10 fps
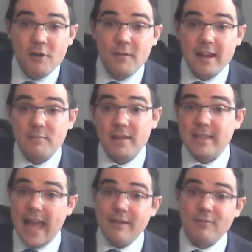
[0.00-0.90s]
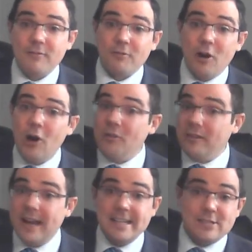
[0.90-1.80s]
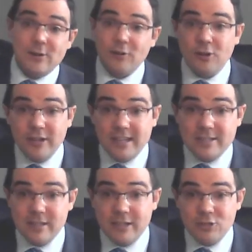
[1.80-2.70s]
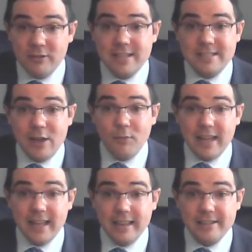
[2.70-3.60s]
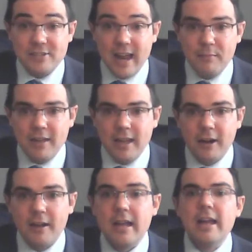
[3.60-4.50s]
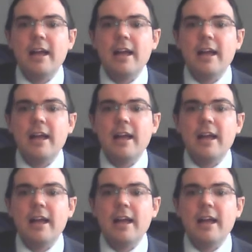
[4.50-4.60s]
We can be thankful for all the nice little goodies and the treats that we get this time of year.